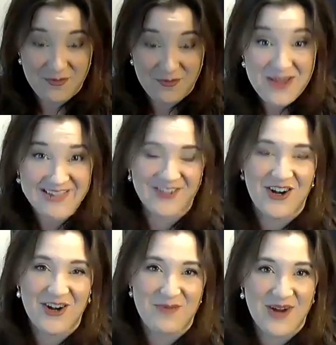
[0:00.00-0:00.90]
big
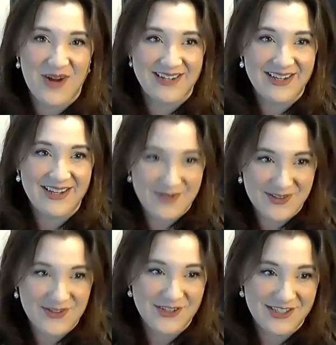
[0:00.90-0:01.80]
starting point
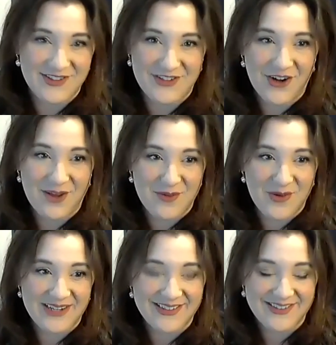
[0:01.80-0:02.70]
but certainly a starting
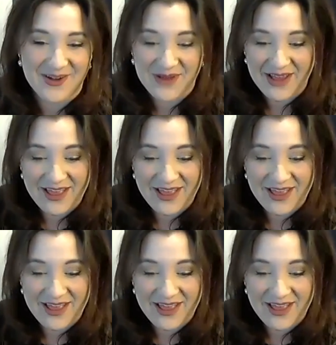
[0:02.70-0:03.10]
point so